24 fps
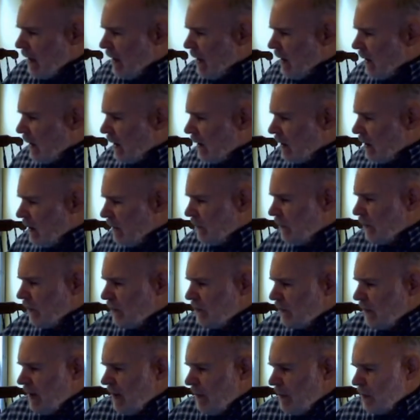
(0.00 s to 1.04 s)
Like, for
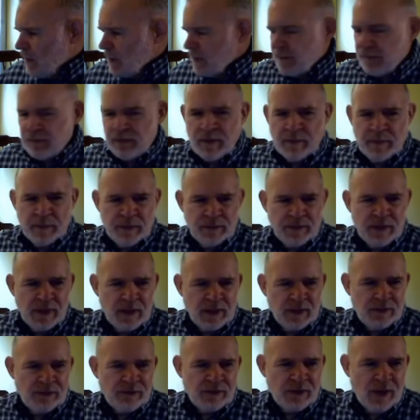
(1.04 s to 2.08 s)
example, if someone's
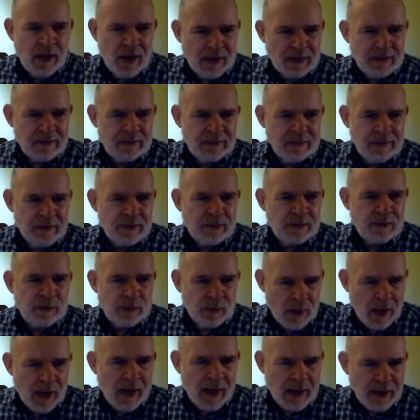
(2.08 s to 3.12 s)
getting shocked in the
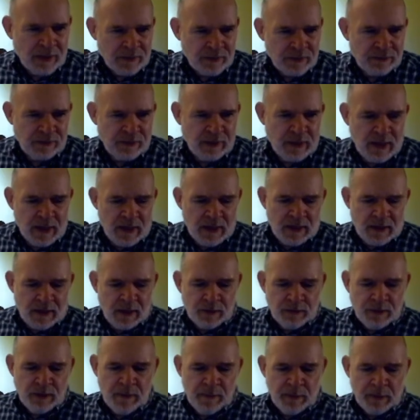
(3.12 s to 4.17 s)
garage,
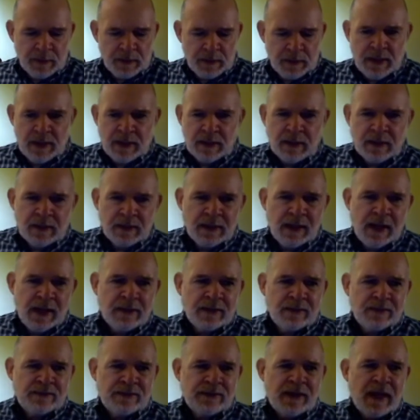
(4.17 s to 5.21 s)
now typically in the
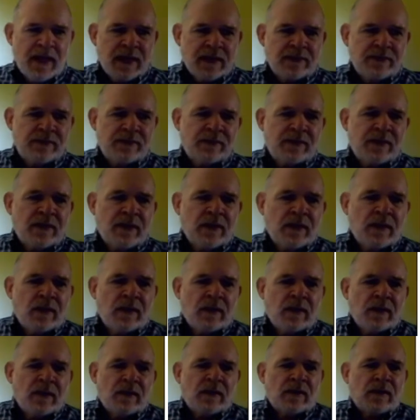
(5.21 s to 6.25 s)
United States,
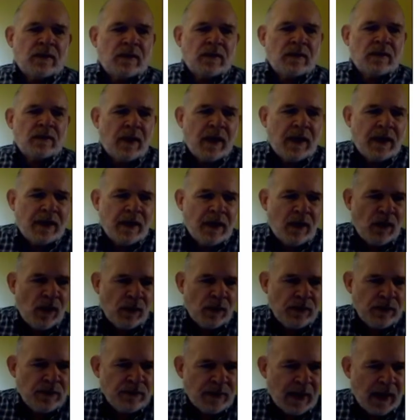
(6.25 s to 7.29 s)

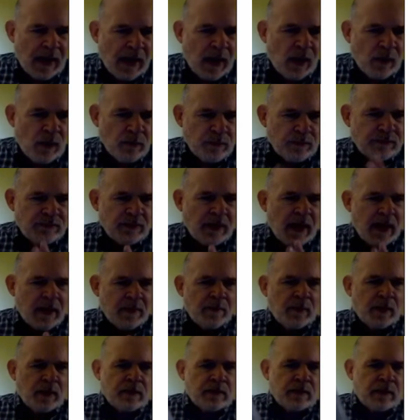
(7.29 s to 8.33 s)
all these
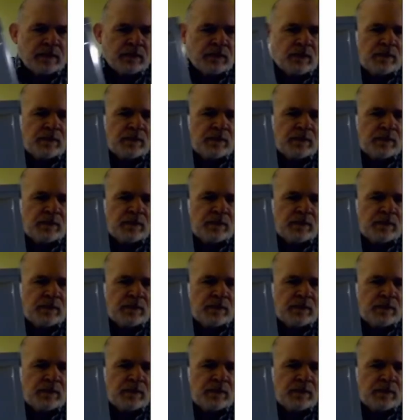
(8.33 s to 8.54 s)
outside buildings are